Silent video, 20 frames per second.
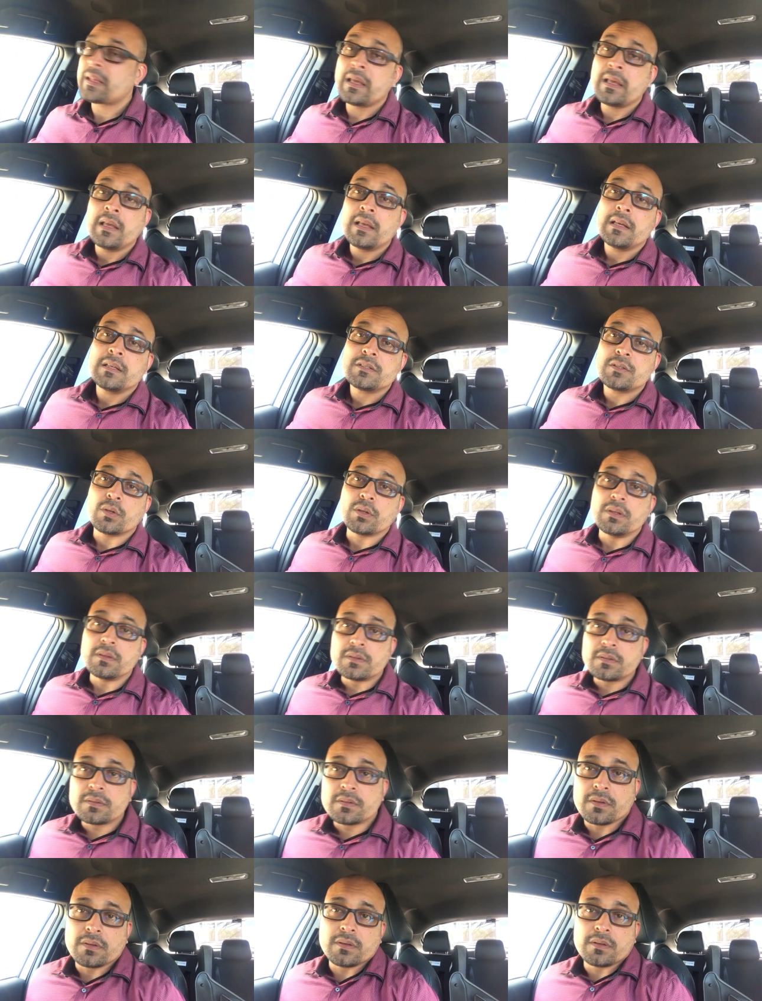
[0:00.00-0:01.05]
you.
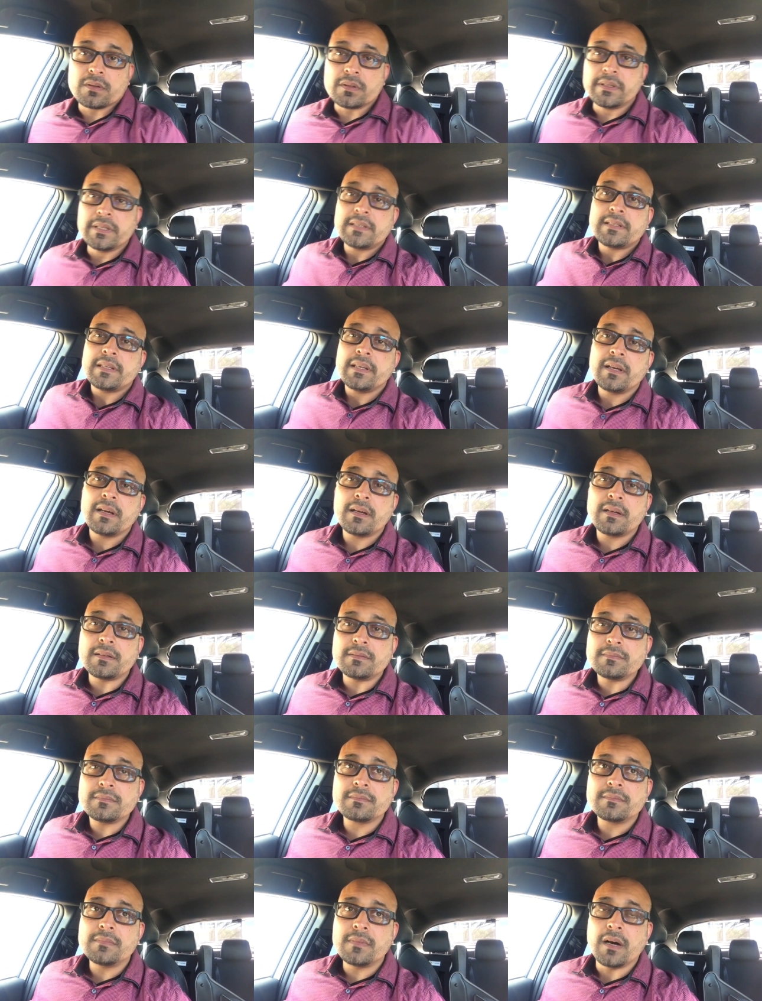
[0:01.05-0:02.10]
So this year,
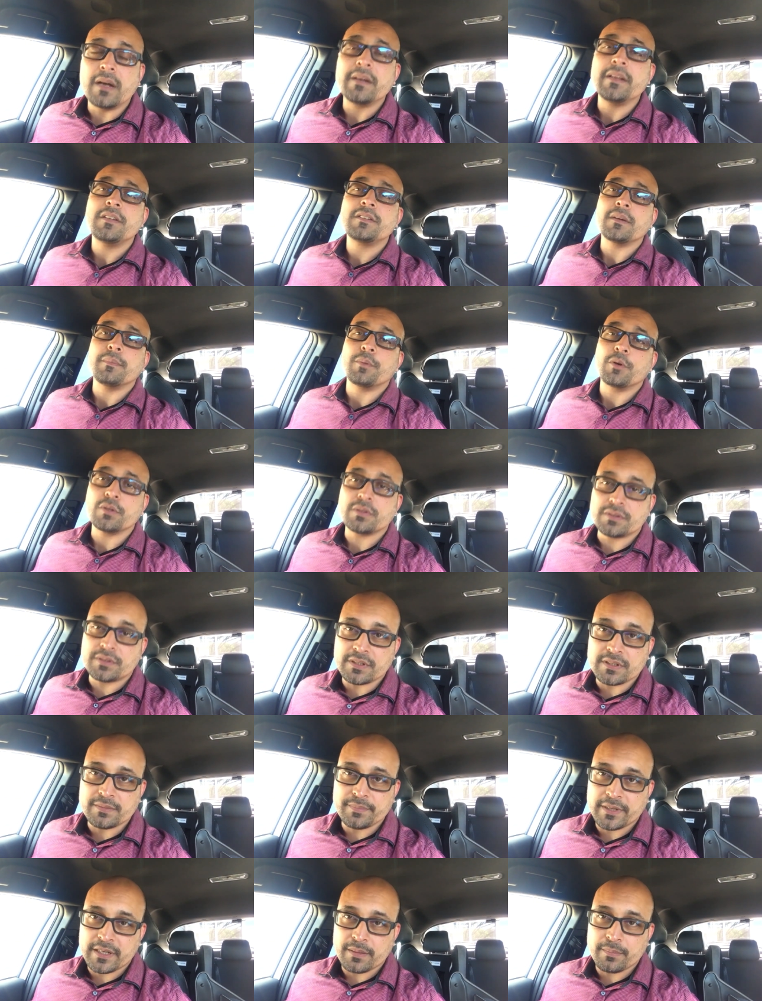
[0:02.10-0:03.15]
Anish
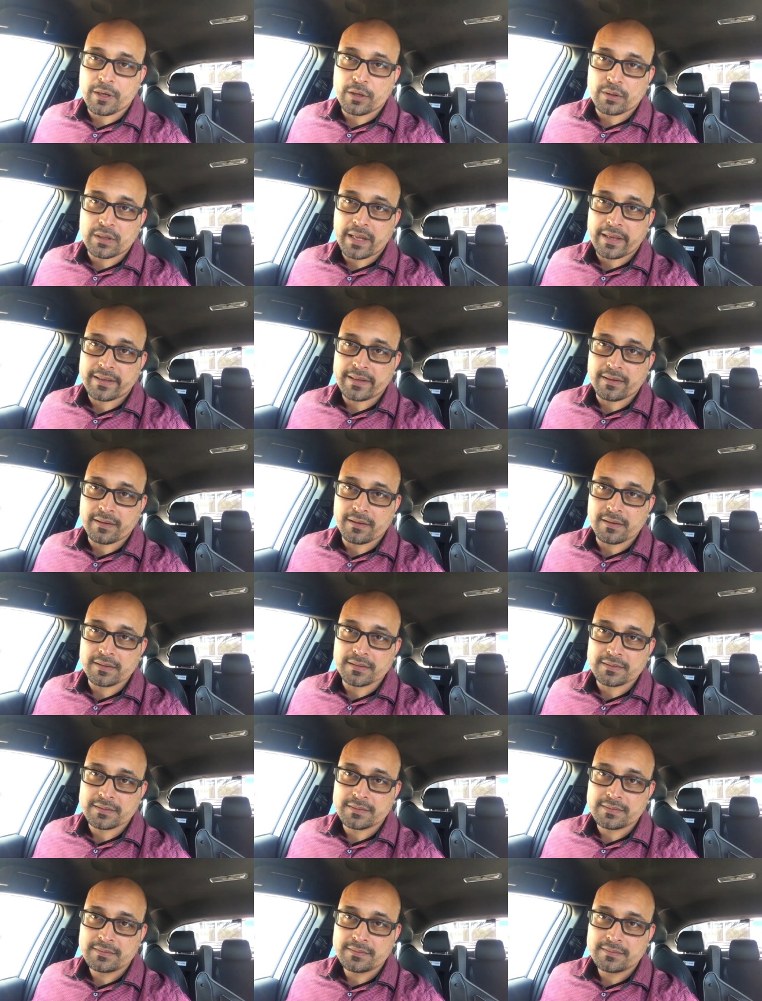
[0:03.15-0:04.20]
approaches me about liking girls.